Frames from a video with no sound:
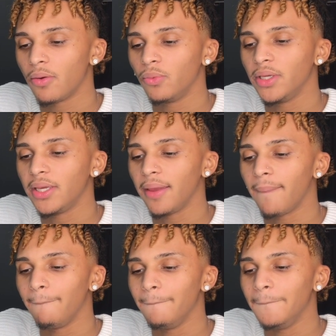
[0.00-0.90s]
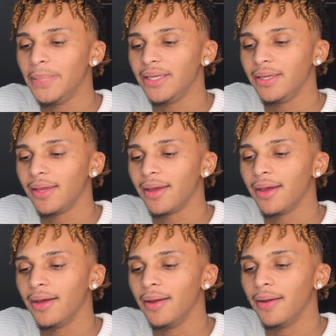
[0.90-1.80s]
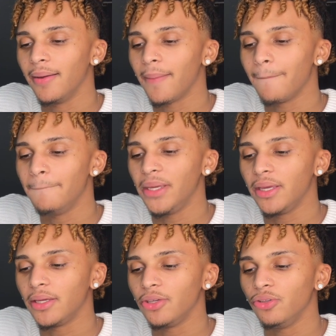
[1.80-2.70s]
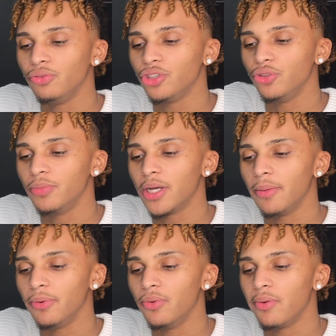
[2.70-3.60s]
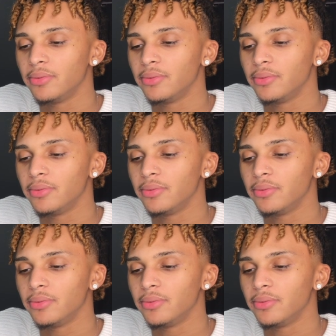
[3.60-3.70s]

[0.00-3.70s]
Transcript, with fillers: We can be a big YouTube couple.